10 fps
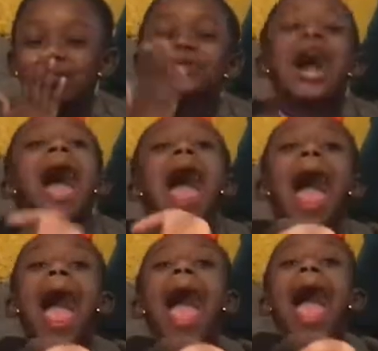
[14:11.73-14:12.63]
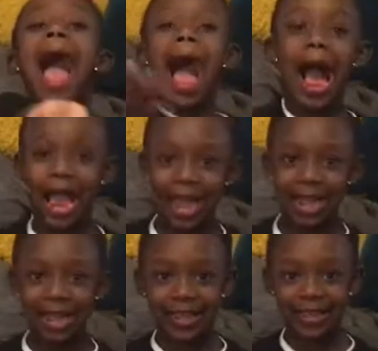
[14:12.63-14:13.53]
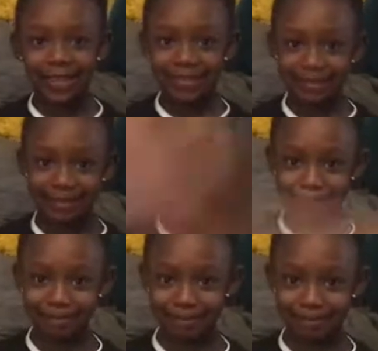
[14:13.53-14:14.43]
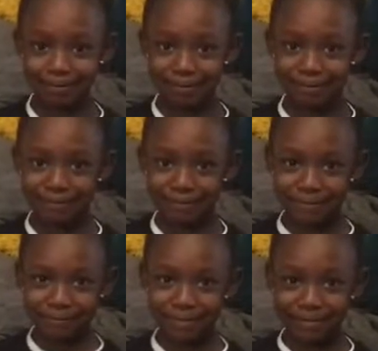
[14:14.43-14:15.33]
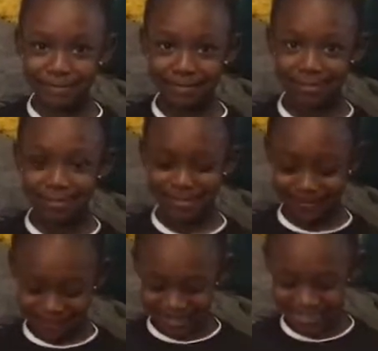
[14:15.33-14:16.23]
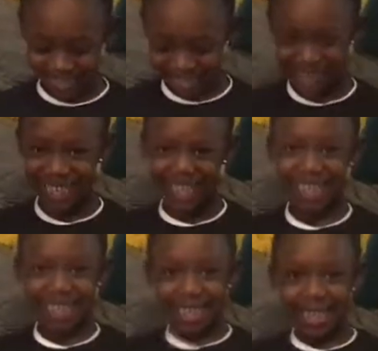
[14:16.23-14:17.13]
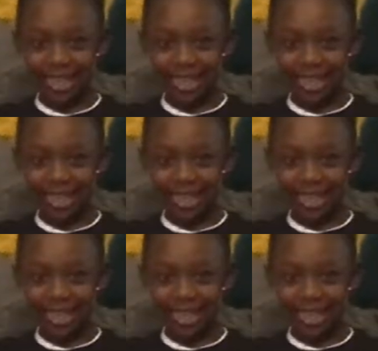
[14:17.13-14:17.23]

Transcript: Mwah. Mm-hmm. Hold on. Mwah. I love you, boo-boo.